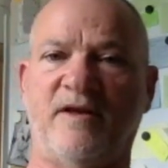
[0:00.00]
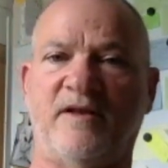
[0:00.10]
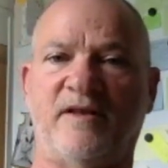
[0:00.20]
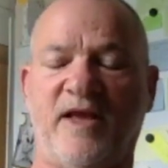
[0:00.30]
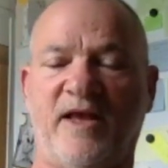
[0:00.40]

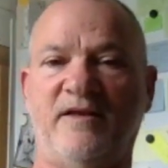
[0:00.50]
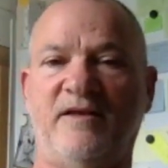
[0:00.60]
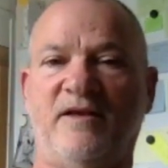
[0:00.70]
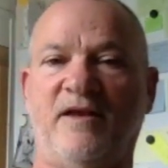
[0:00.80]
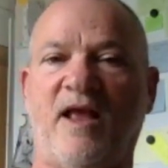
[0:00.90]

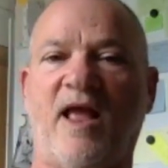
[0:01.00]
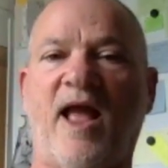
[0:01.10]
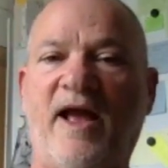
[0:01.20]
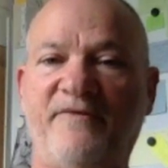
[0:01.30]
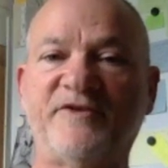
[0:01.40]
then
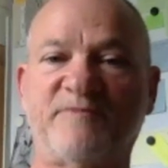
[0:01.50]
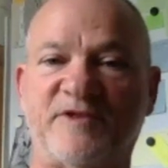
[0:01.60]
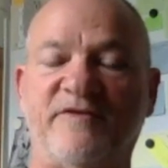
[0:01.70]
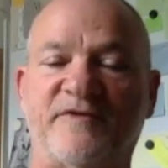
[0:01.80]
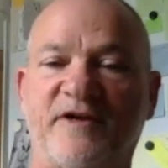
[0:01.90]
have some
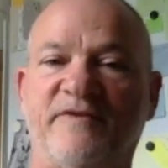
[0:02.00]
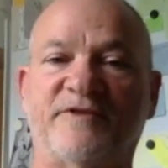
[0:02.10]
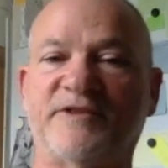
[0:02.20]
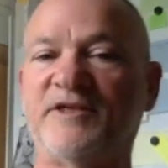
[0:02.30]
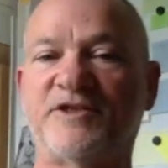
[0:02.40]
tough
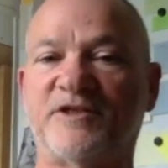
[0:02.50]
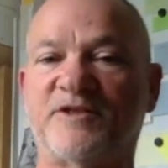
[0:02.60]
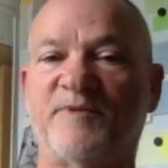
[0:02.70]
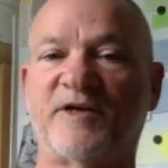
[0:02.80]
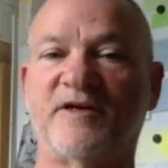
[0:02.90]

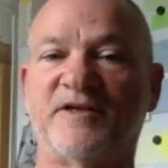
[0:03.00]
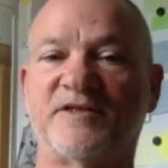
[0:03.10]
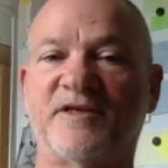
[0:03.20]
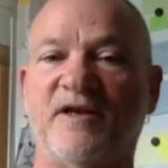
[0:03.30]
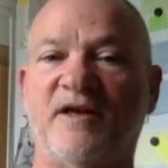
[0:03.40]
conversations, because